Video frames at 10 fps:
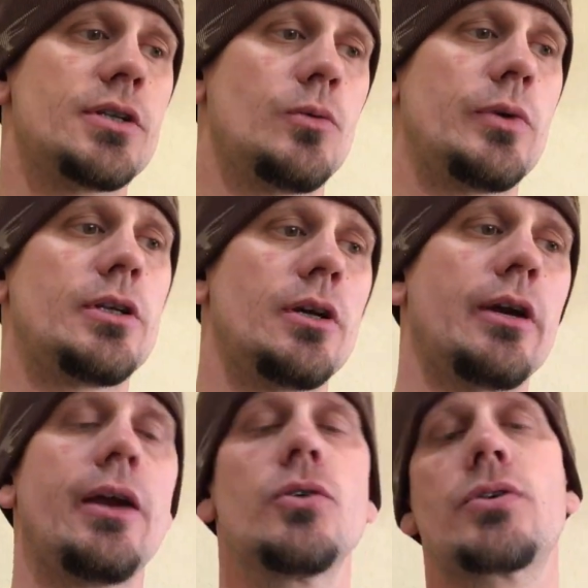And then we did
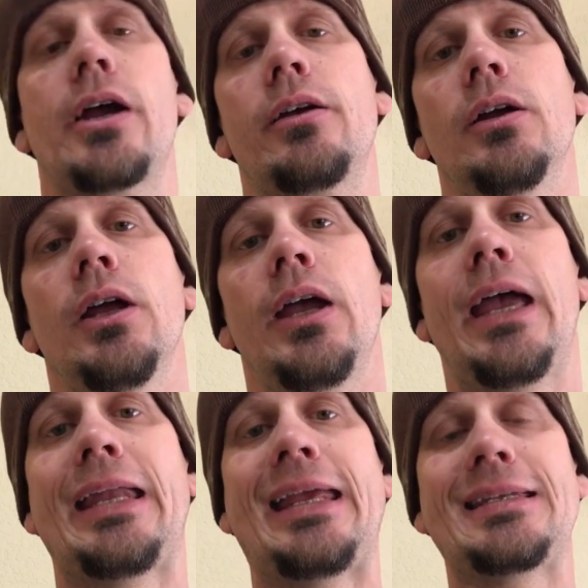our hair dryer
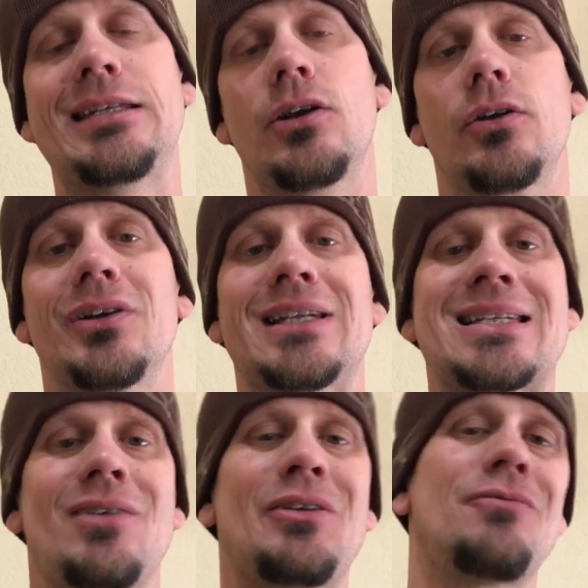at
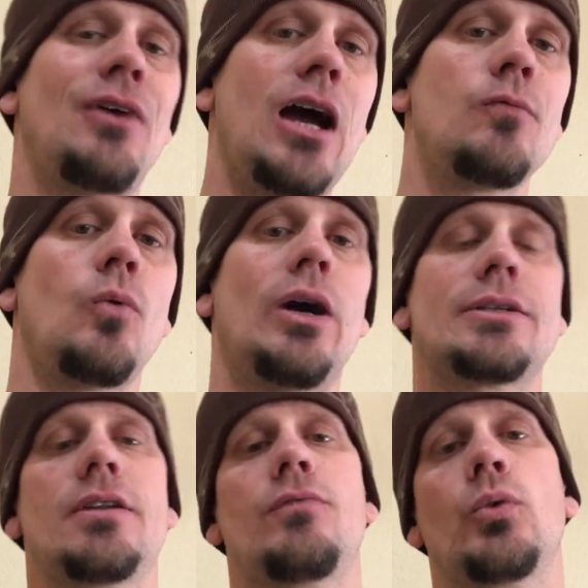1875
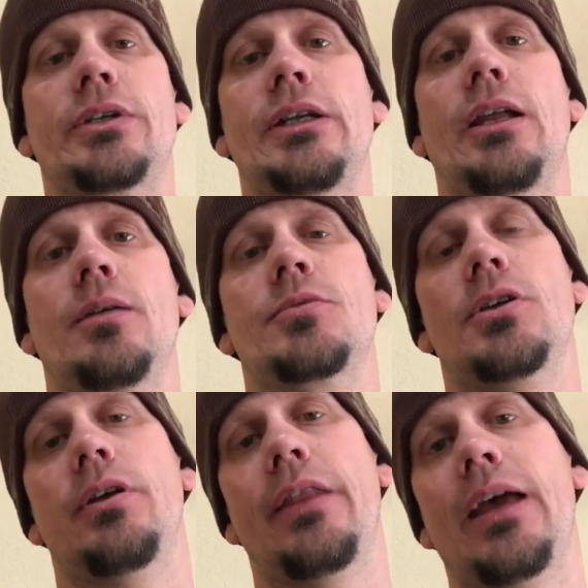watts at 14 amps
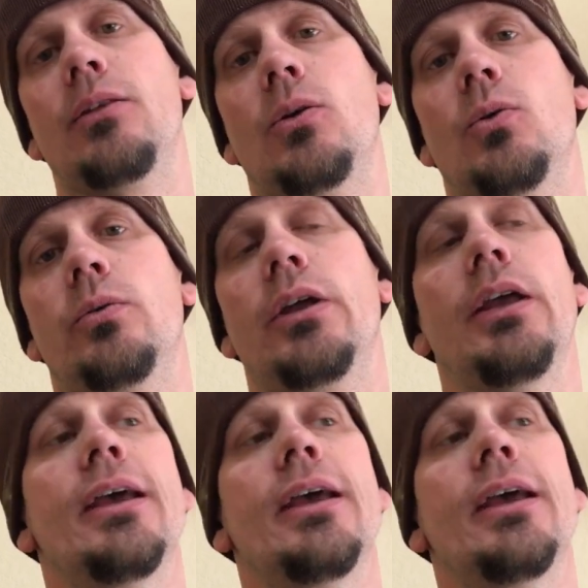on that load.